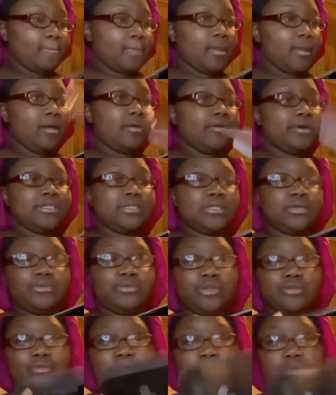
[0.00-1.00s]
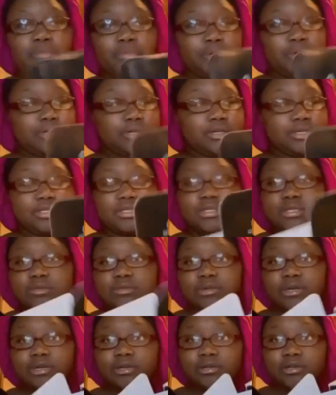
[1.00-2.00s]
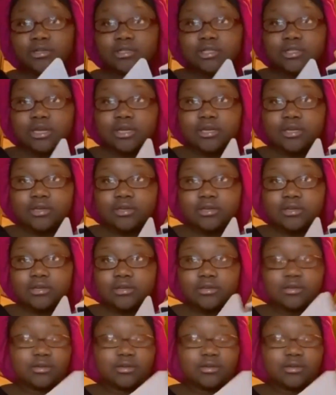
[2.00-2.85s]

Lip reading: All right, so when you open it, this is what it looks like.